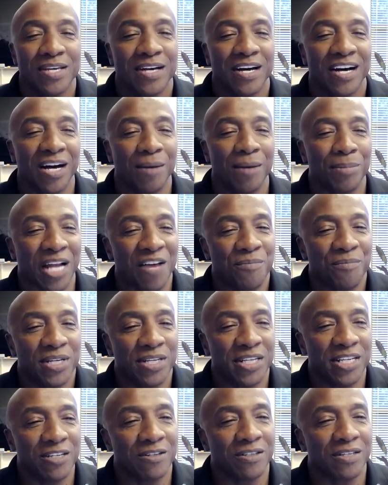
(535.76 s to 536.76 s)
But I've been
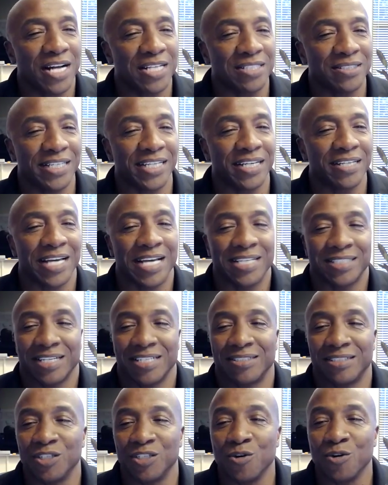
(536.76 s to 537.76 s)
here at Gonzaga, as I
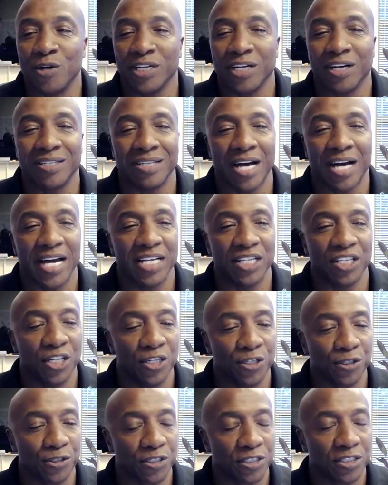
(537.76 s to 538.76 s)
said, going on 9
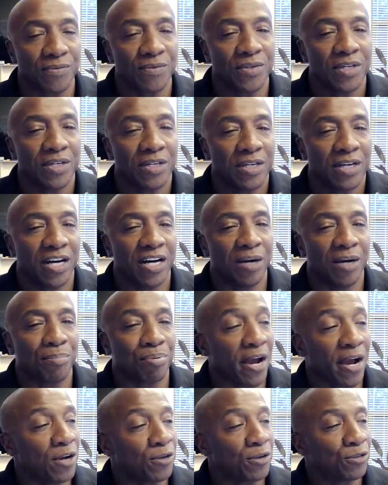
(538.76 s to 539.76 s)
years.
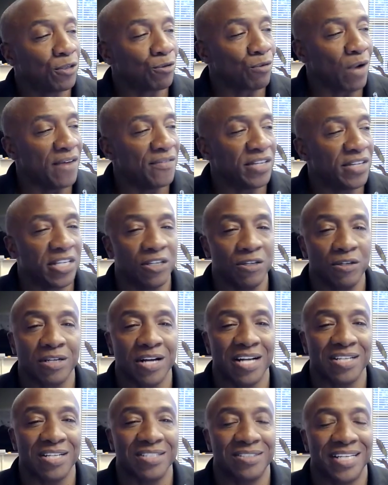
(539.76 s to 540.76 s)
Prior to arriving here at
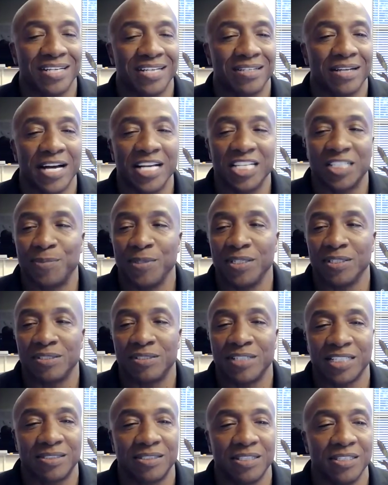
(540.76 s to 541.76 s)
Gonzaga, I spent
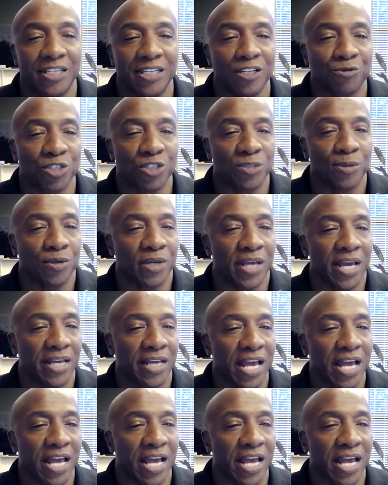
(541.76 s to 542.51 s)
16 years with Spokane